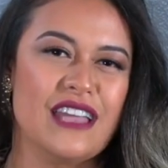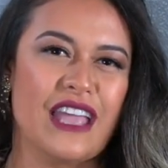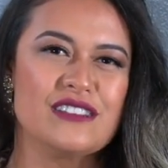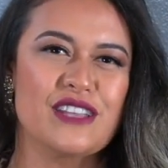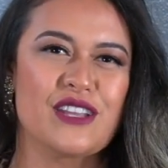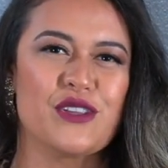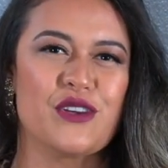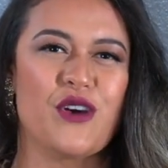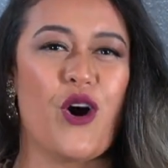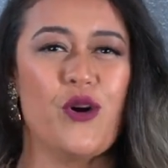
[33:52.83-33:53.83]
It's like
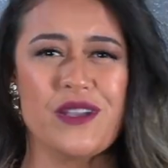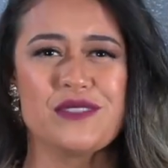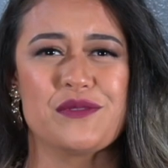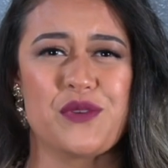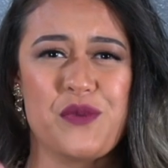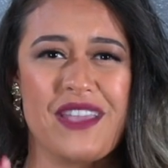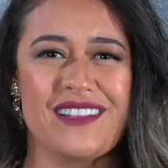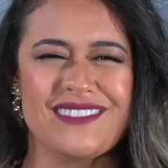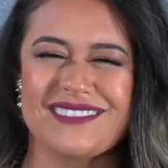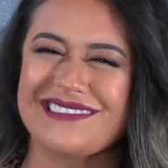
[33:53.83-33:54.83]
always with the
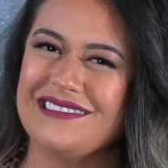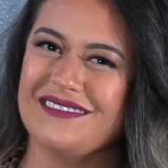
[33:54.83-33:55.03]
wings.